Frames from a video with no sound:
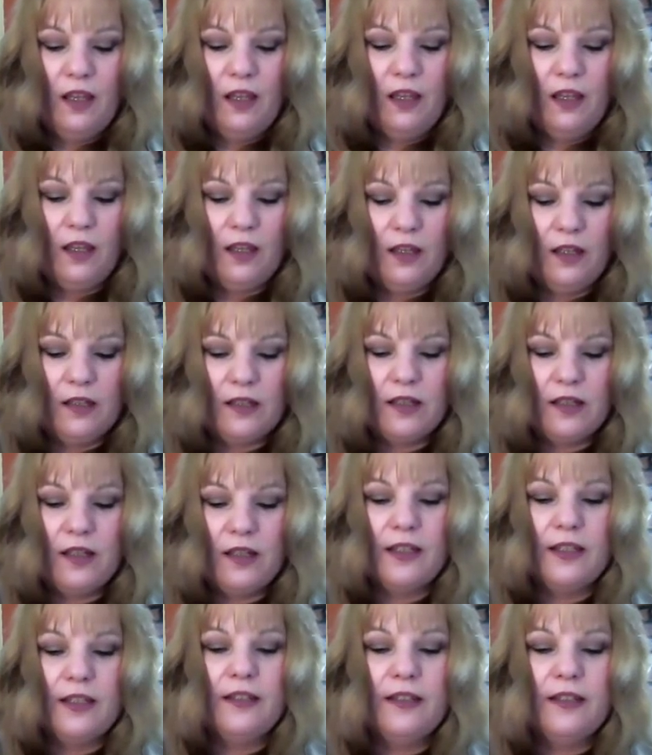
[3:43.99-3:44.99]
And
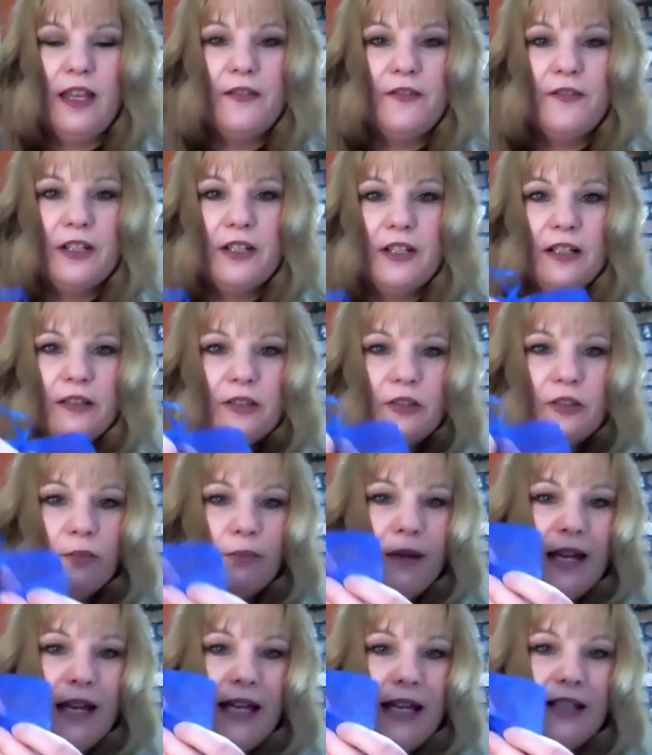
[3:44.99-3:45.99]
I have it in a
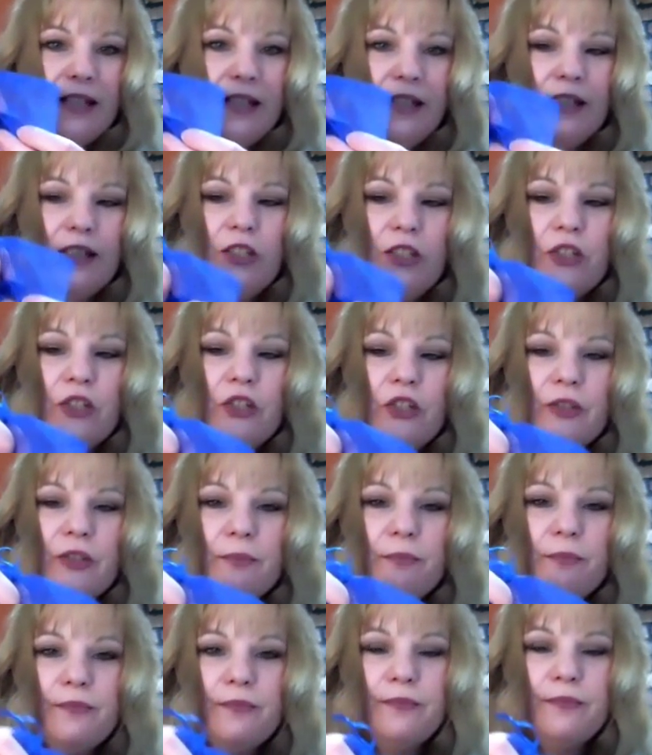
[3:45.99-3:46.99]
little baggie here.
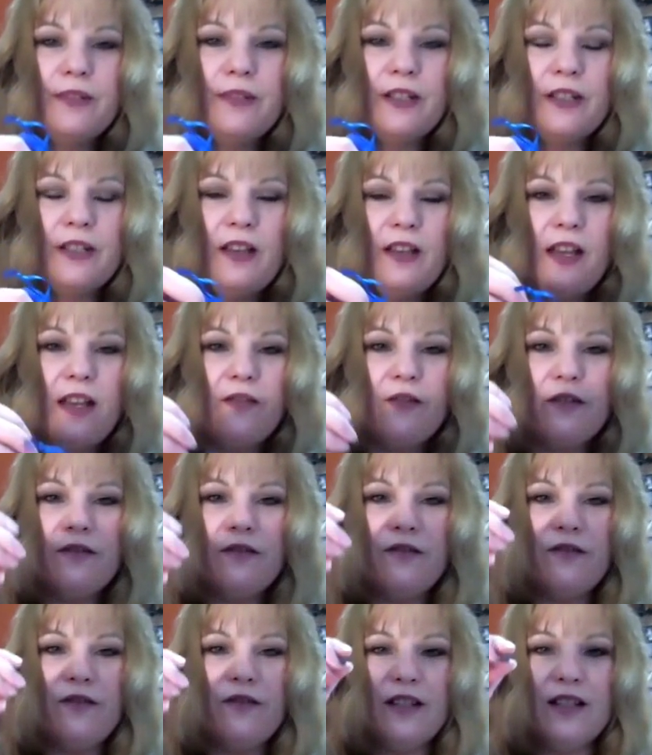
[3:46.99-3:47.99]
I have
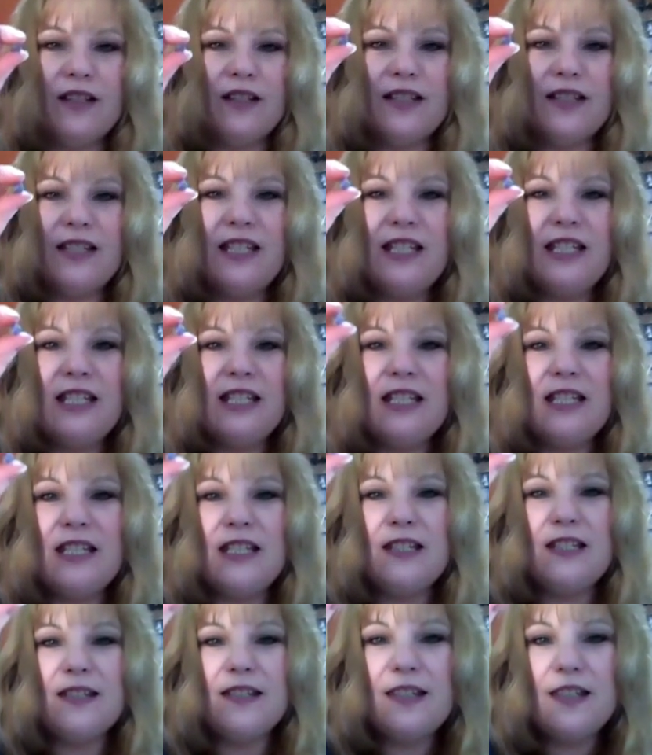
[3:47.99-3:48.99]
a
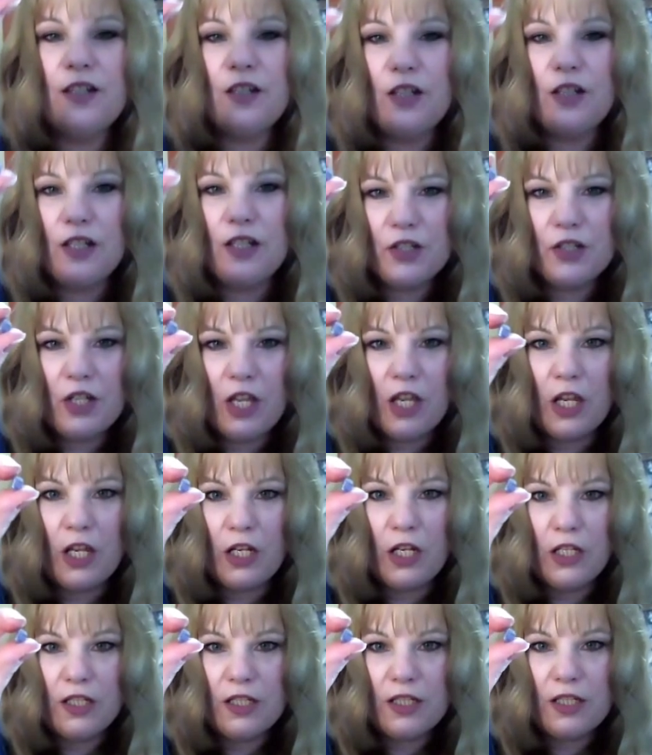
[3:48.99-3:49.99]
teeny,
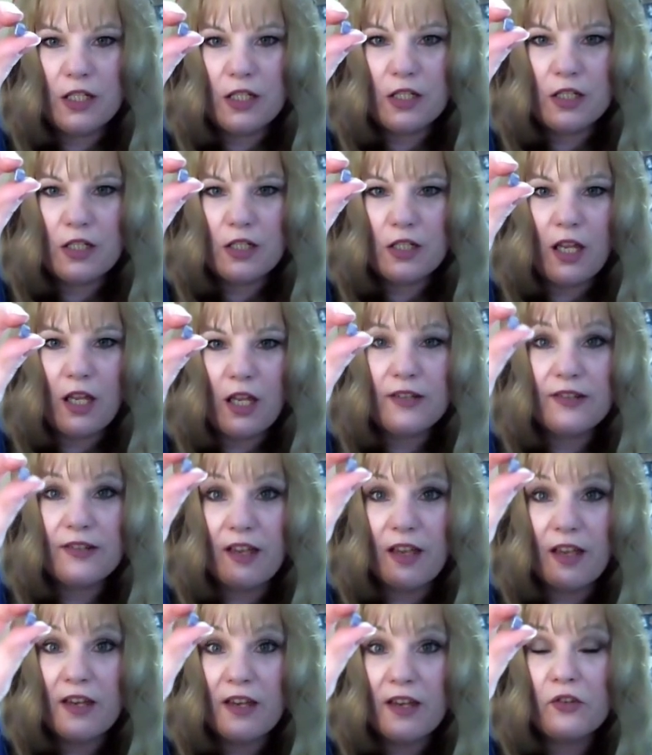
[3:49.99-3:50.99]
tiny tic-tac
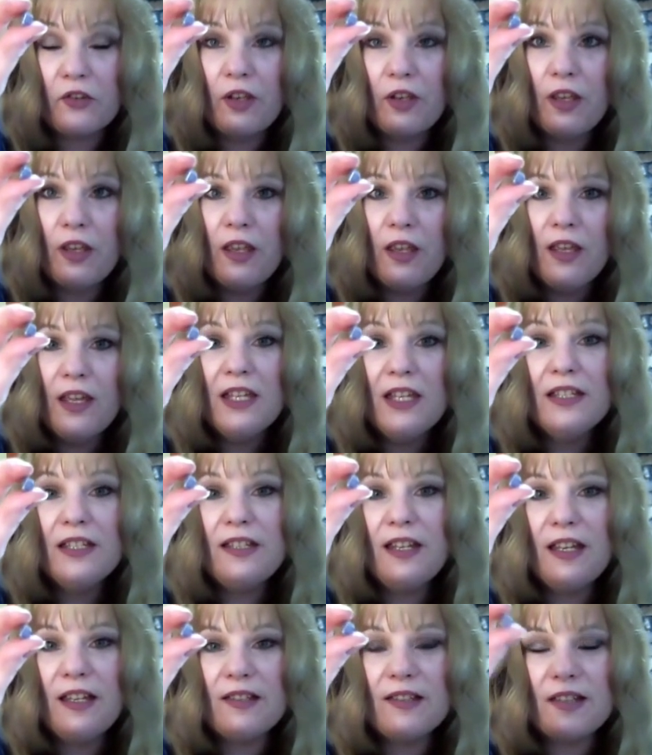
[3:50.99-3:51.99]
size
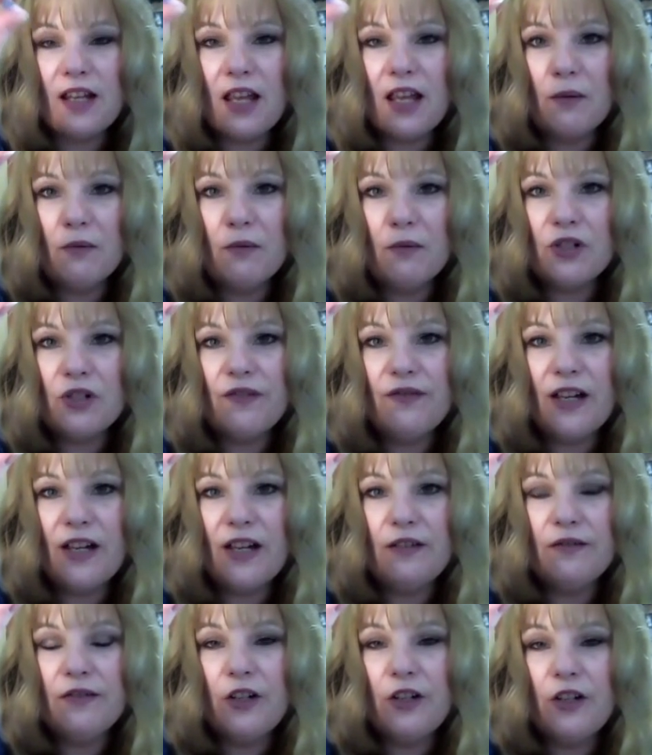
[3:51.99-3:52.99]
Tanzanite, which I
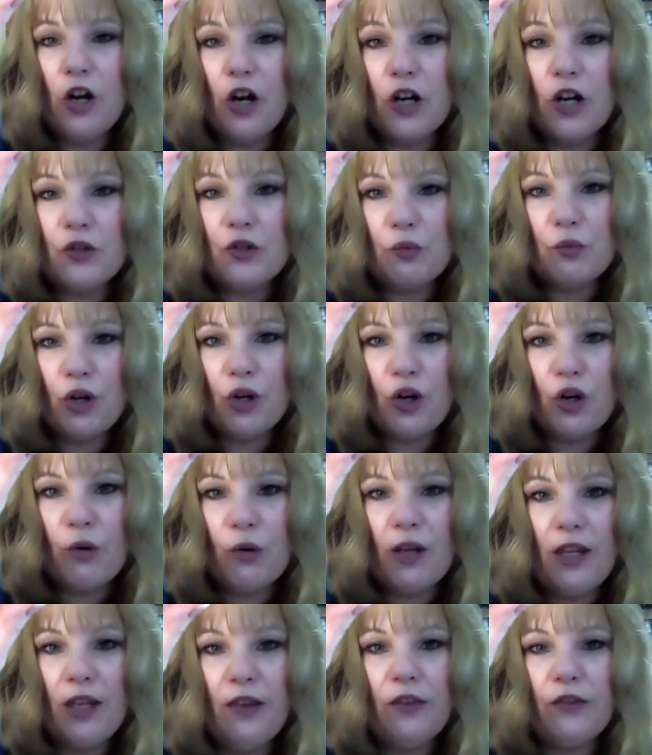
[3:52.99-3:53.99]
find very hard to work
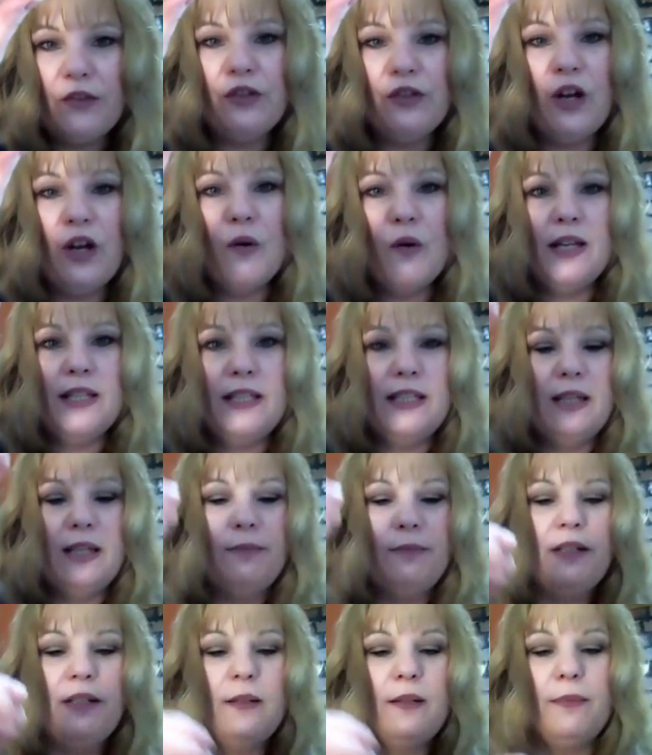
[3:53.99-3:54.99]
with, so I
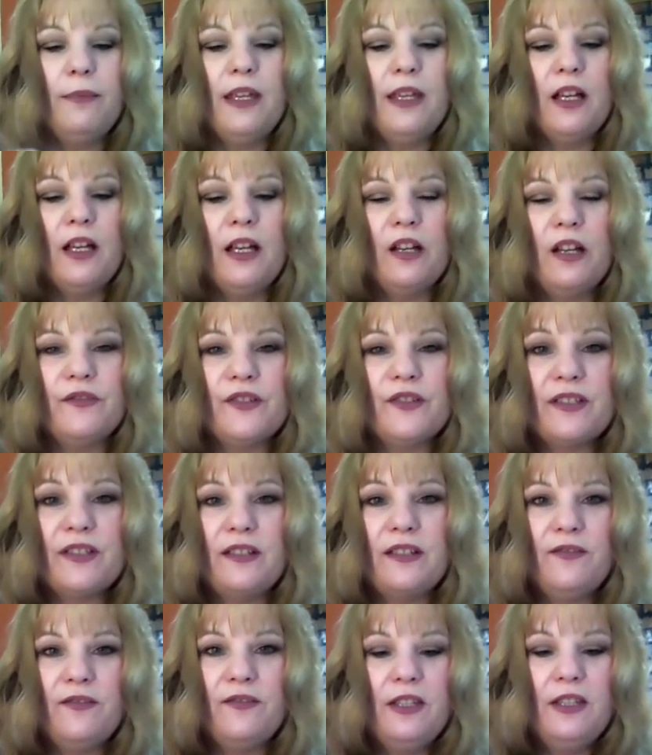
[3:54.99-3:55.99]
keep it in a bag for
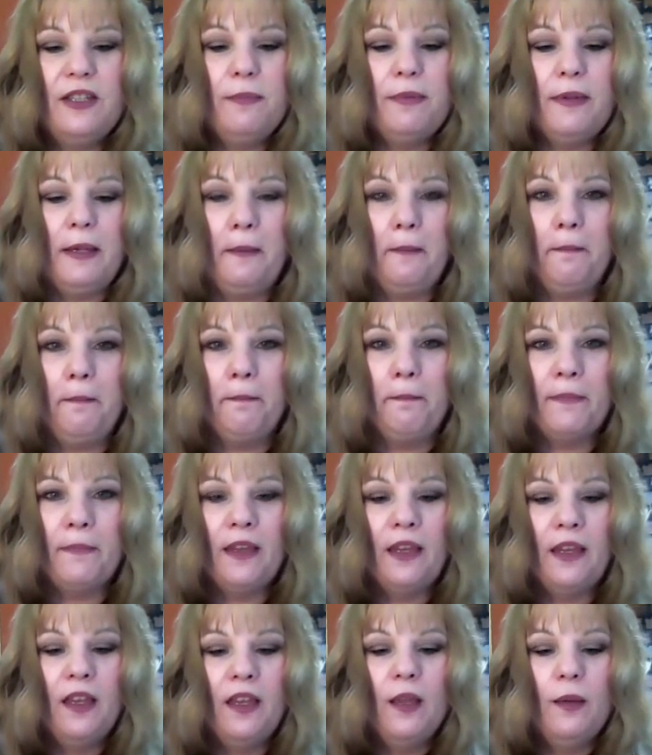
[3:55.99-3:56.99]
safekeeping.
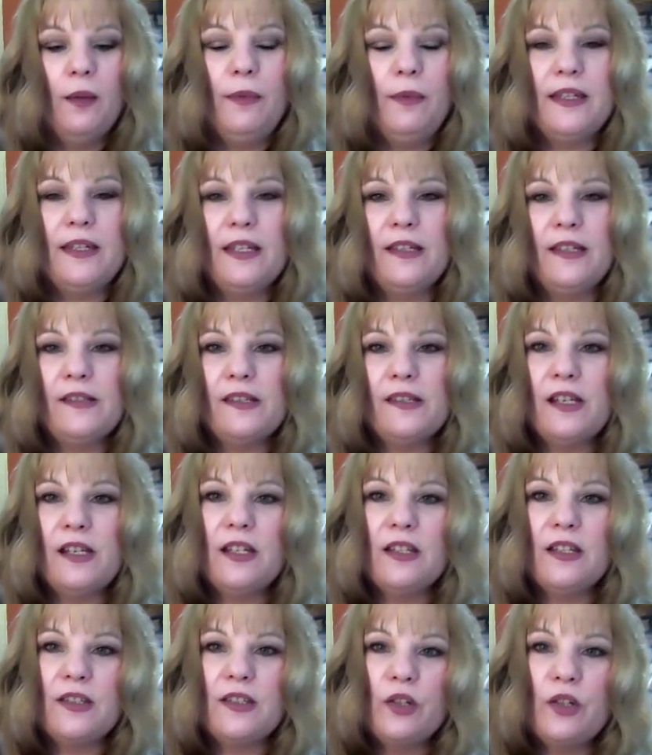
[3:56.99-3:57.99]
But
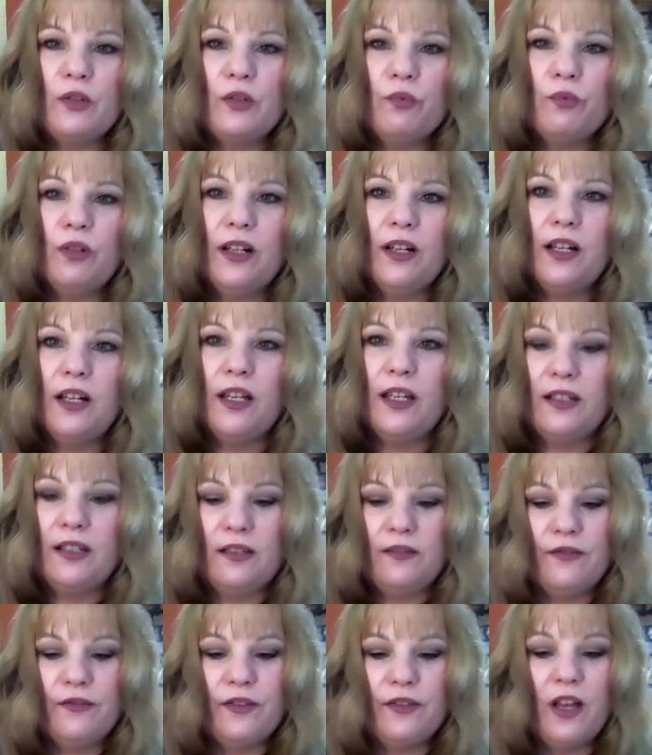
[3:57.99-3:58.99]
Tanzanite is a good
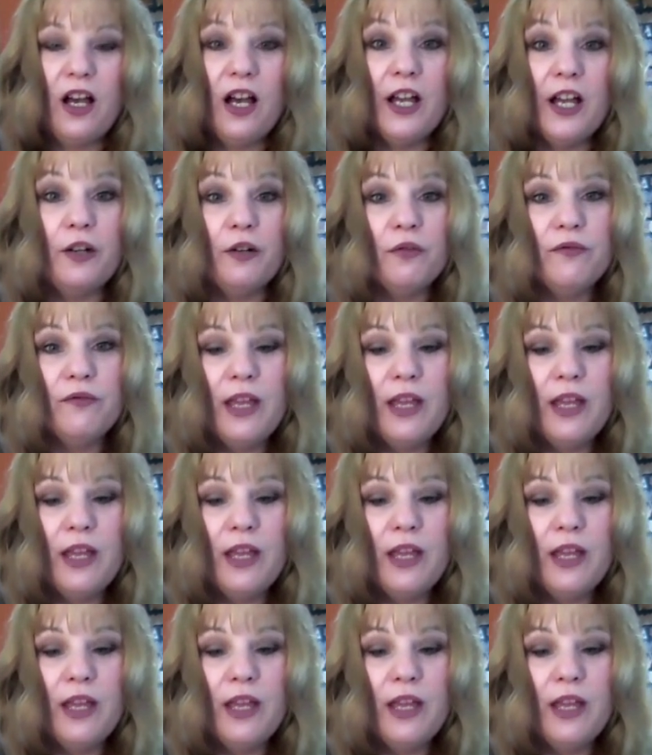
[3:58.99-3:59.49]
one for the higher